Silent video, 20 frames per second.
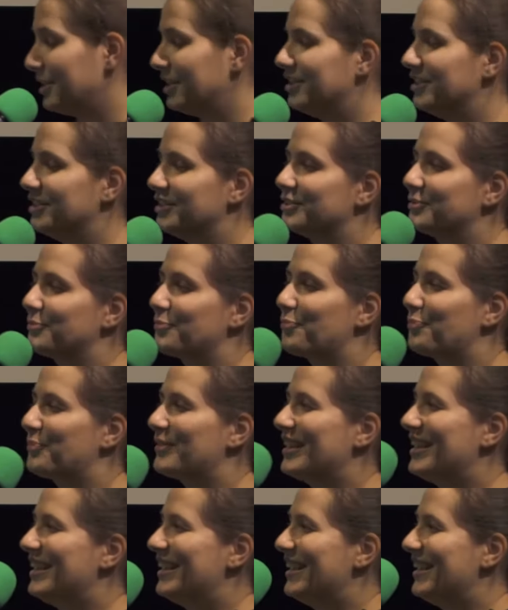in this,
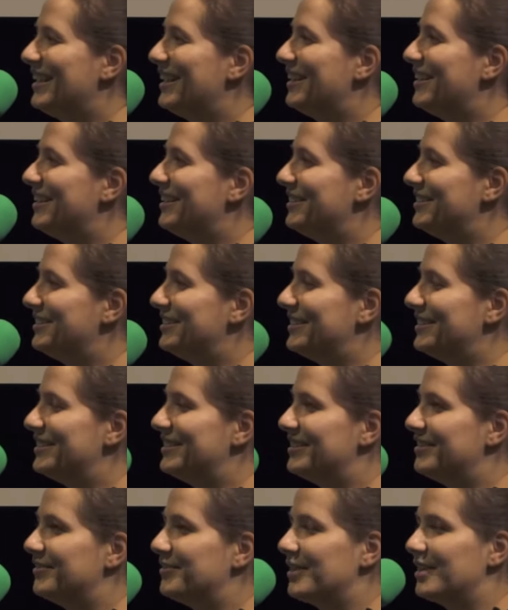and
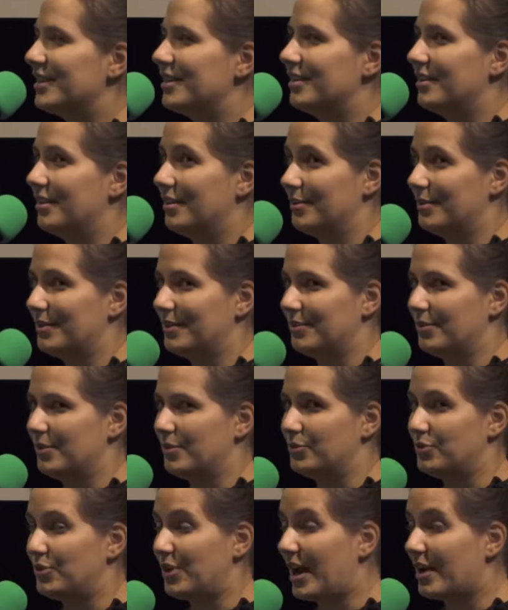
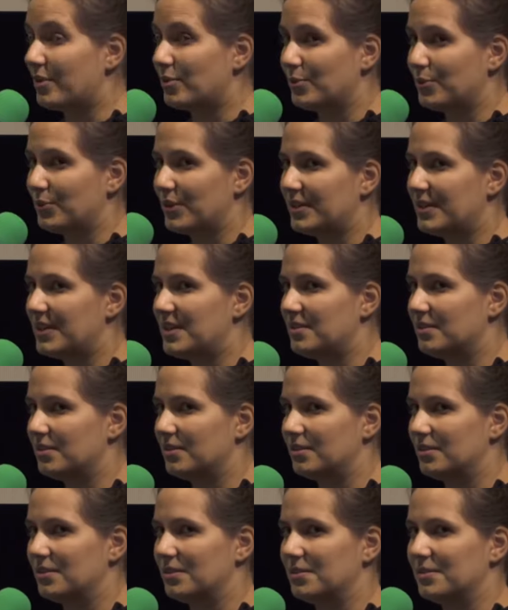there are really
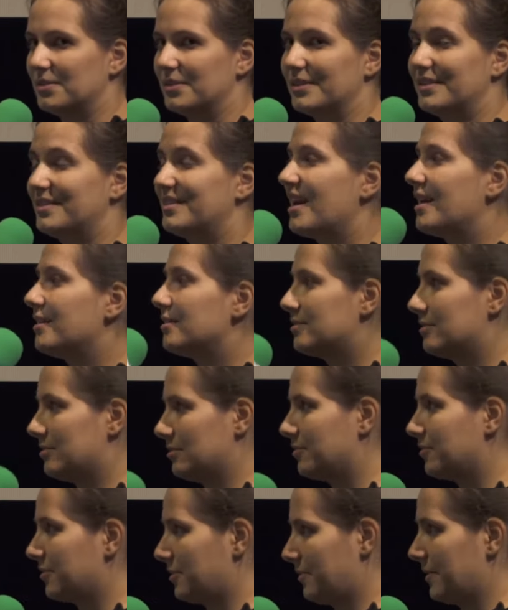tens
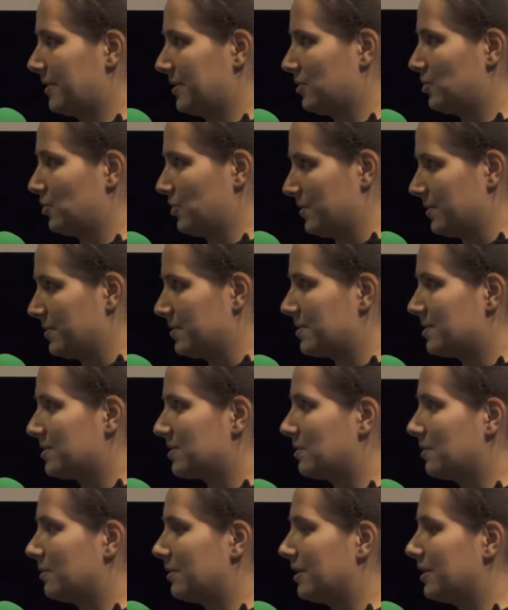of questions
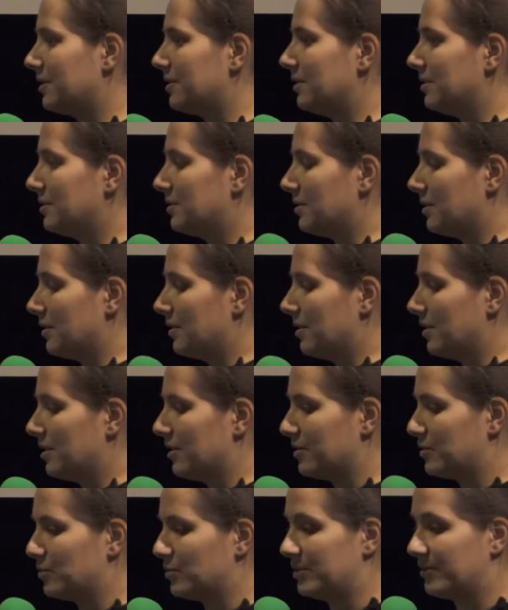connected
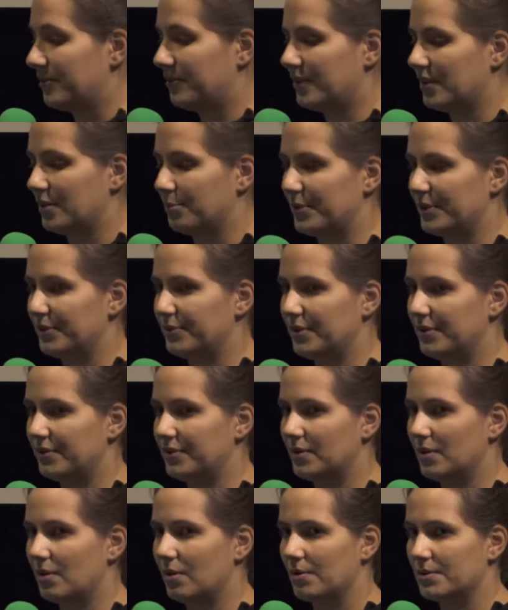to the film, but we
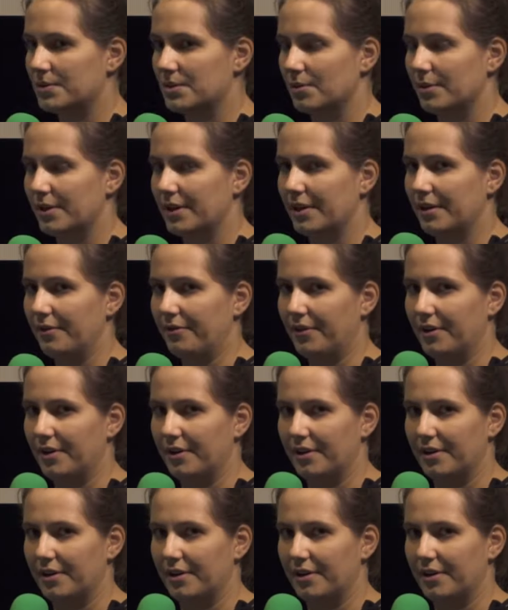will also have